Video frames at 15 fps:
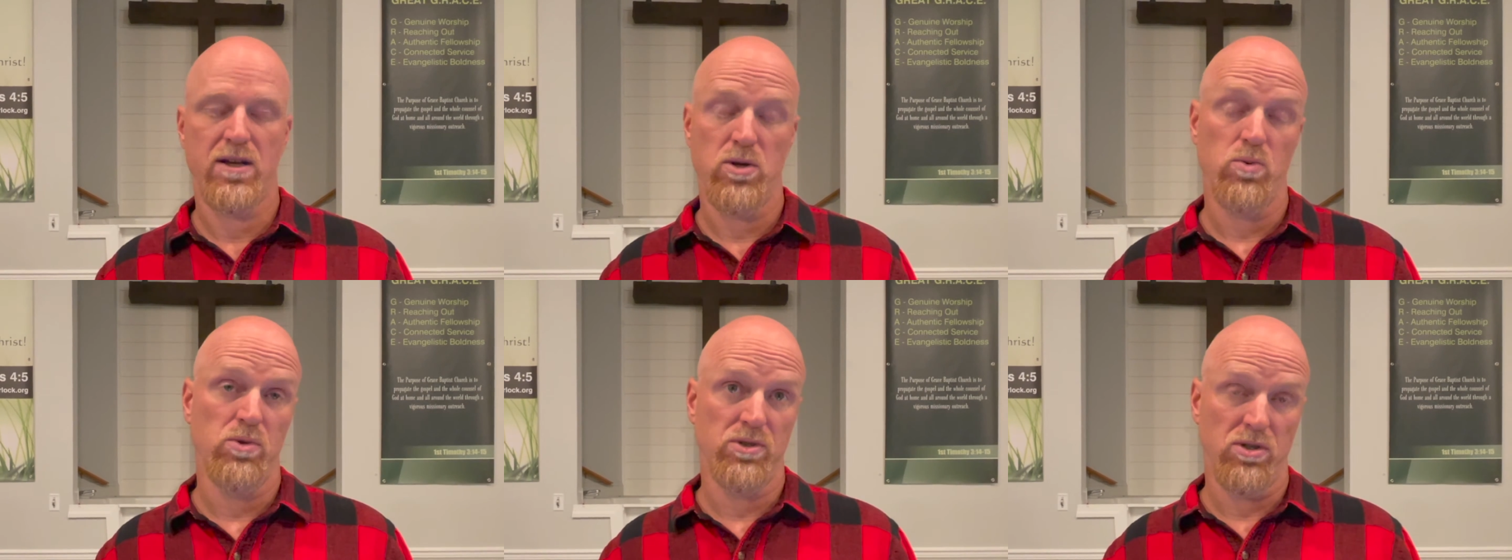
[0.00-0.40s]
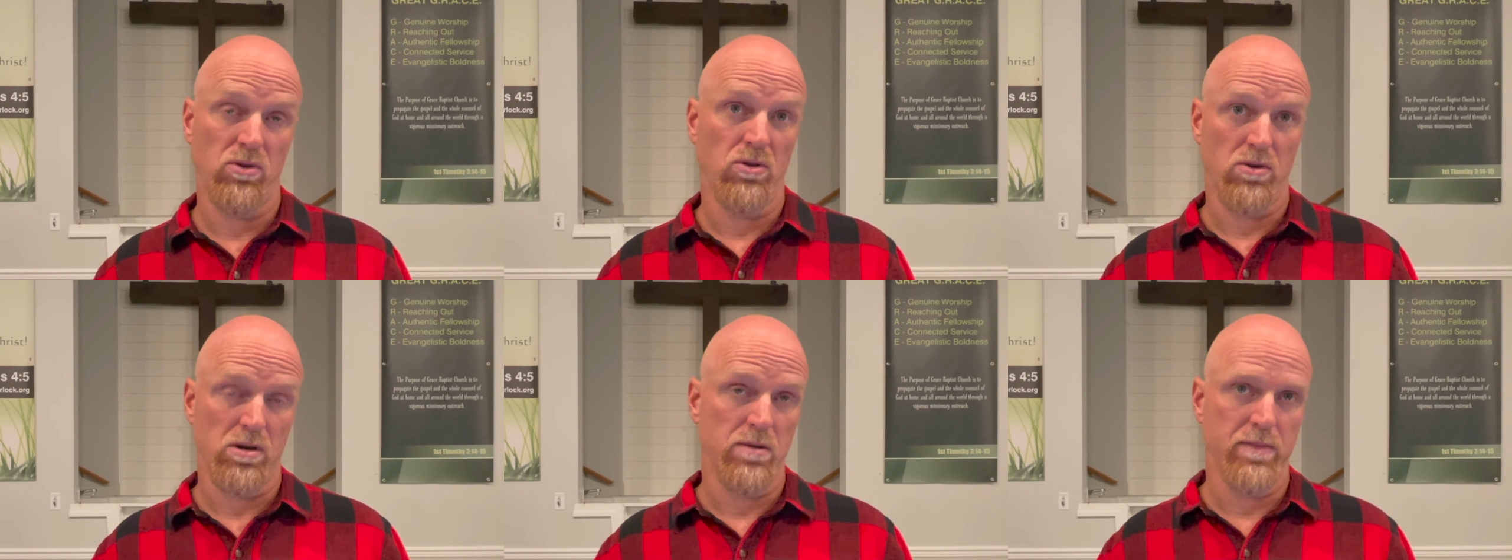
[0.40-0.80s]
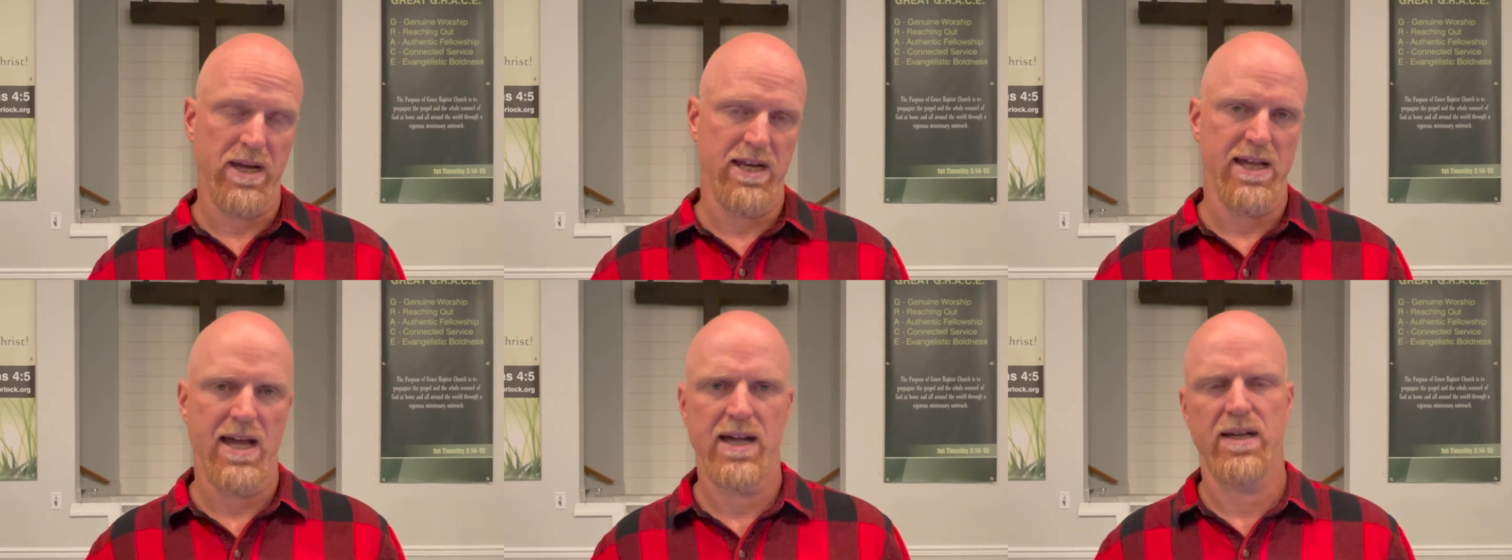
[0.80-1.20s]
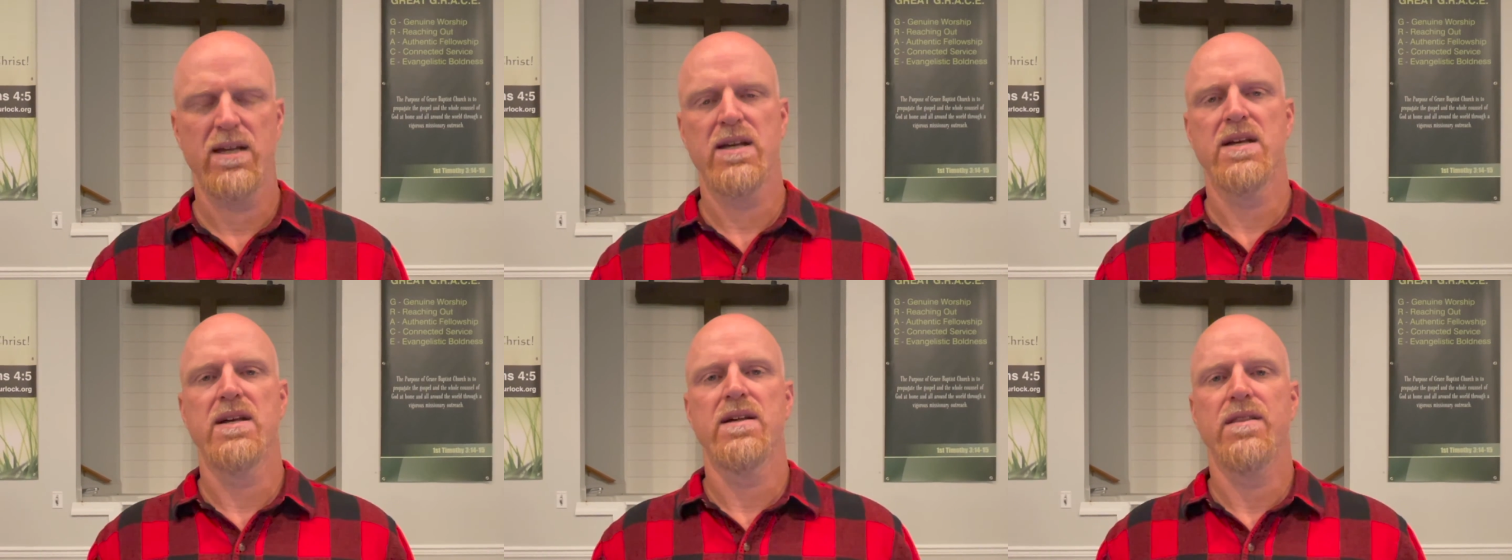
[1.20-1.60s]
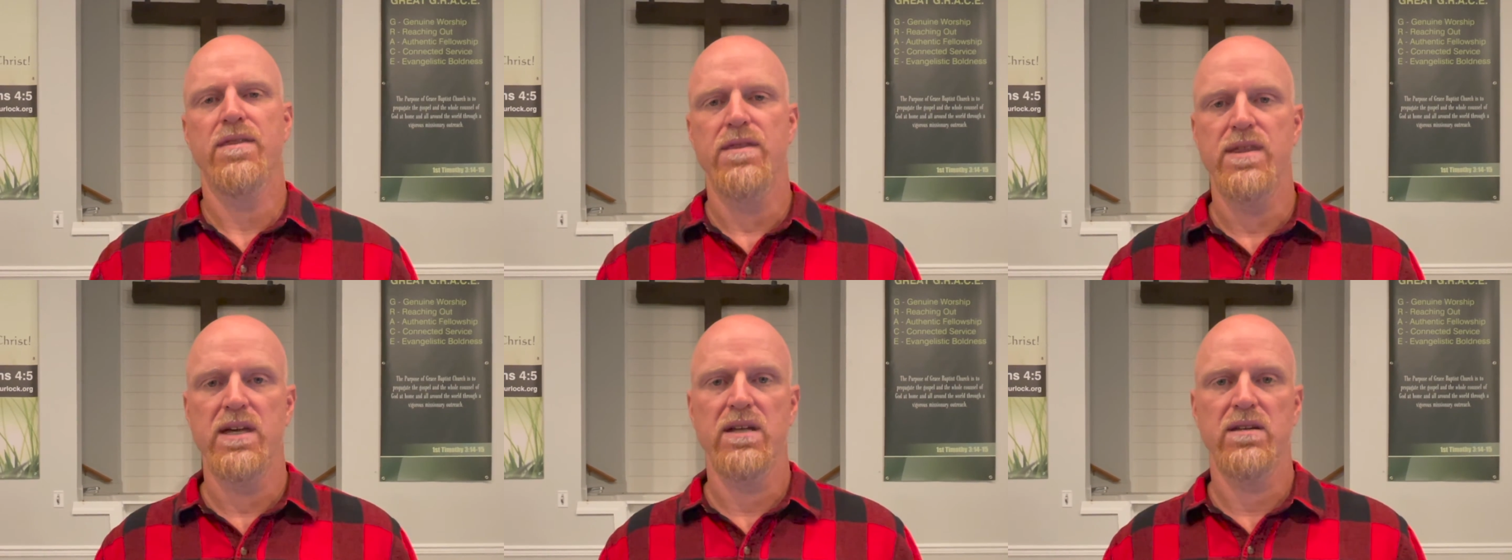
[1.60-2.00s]
who was no longer a maniac,
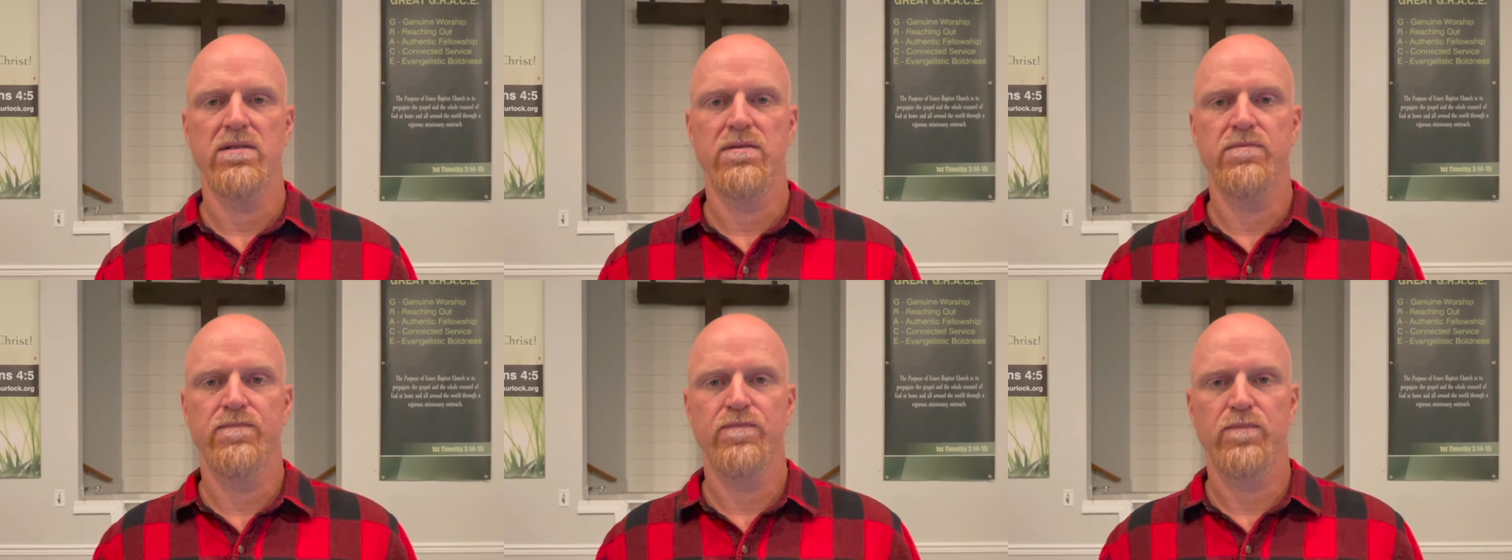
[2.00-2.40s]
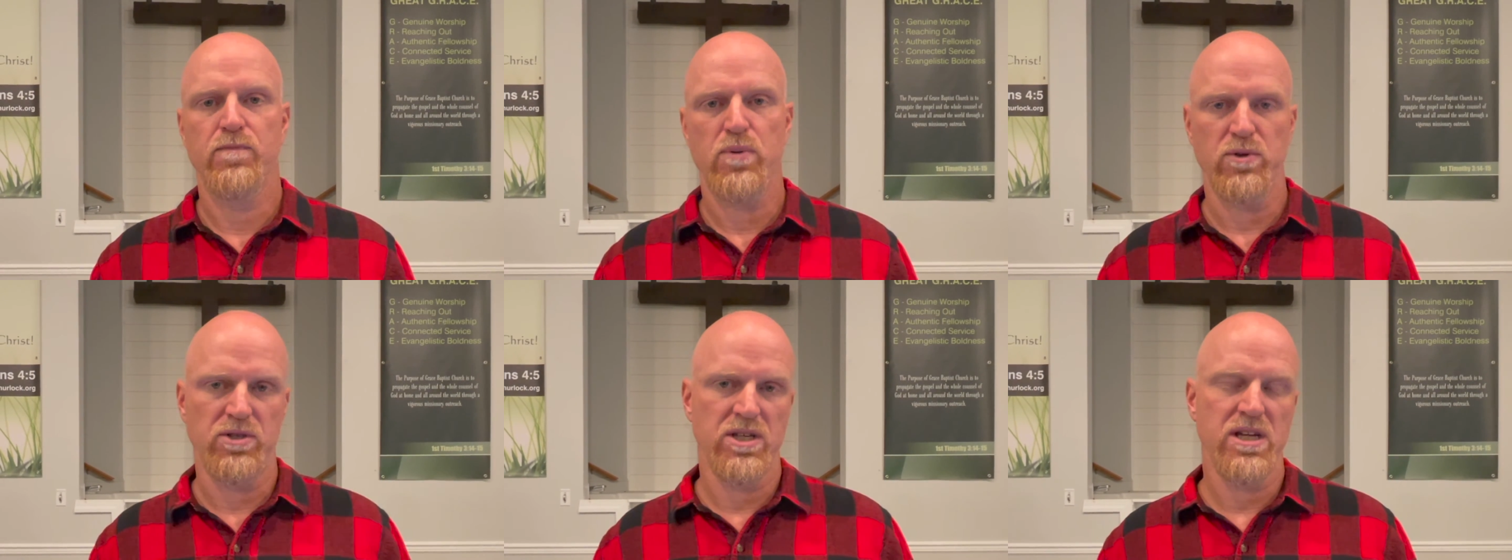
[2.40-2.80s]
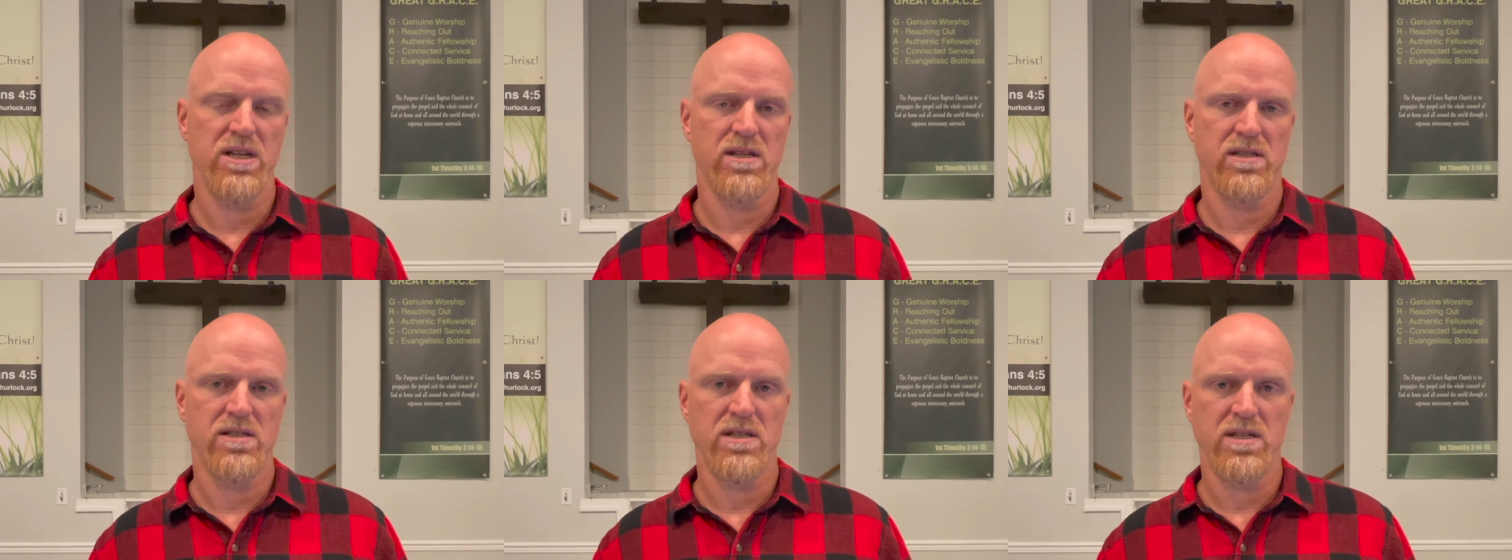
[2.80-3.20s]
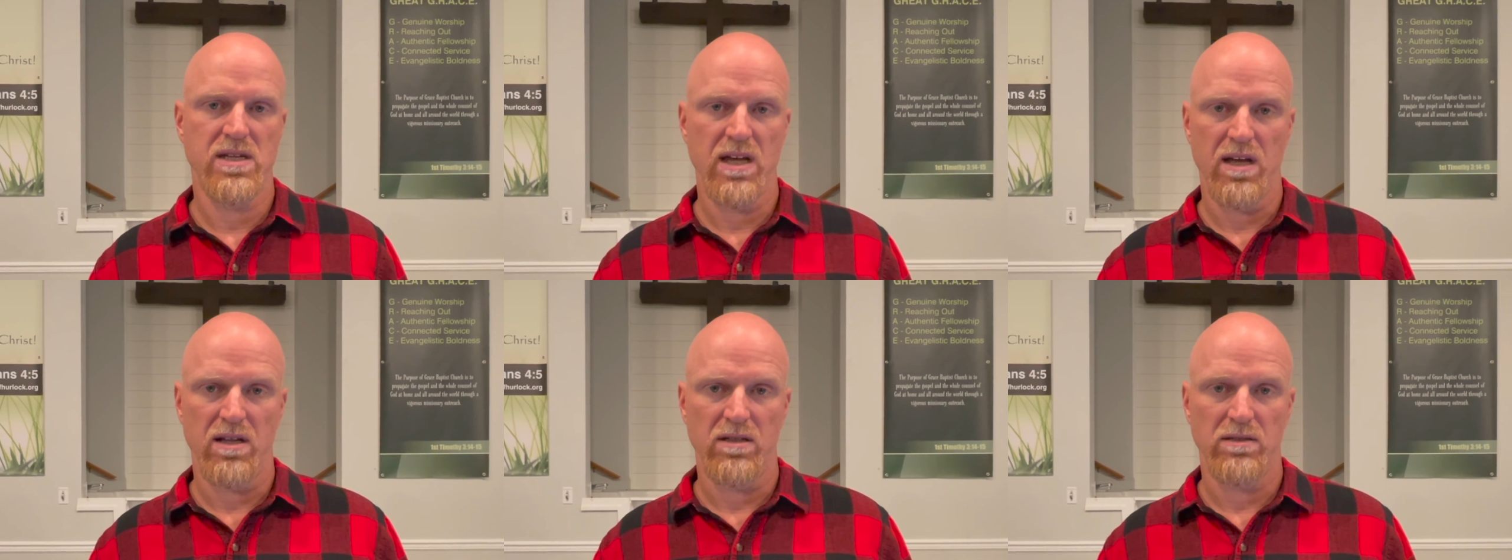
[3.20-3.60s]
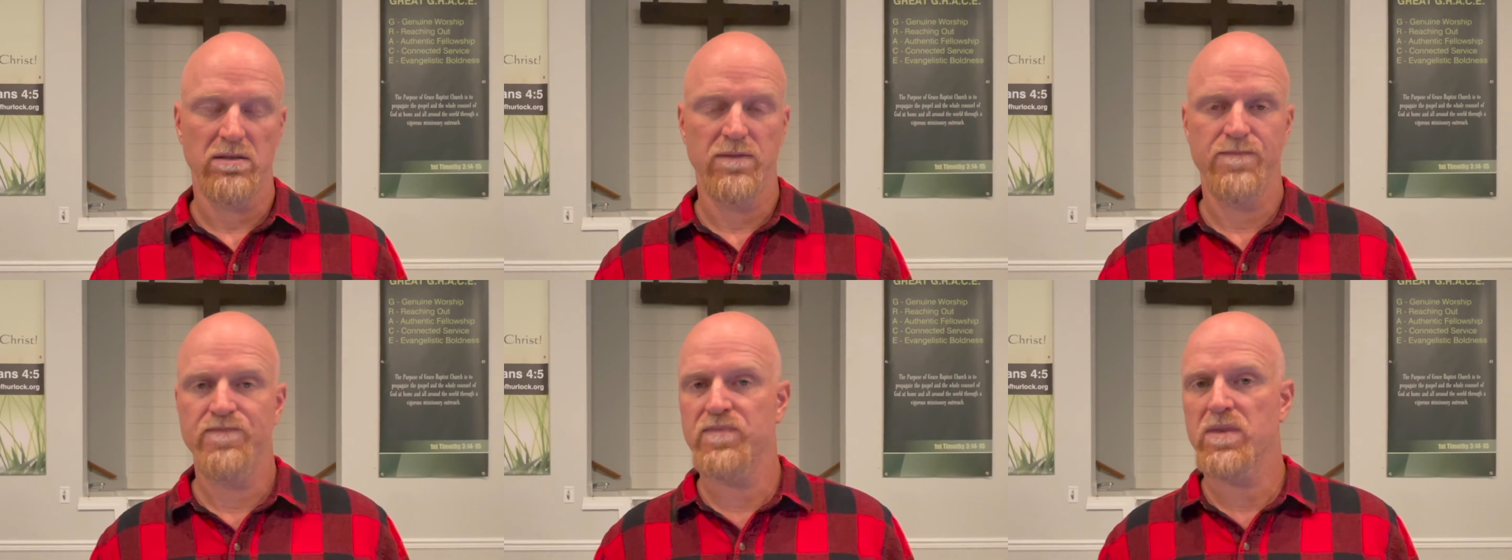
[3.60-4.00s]
then proceeded to tell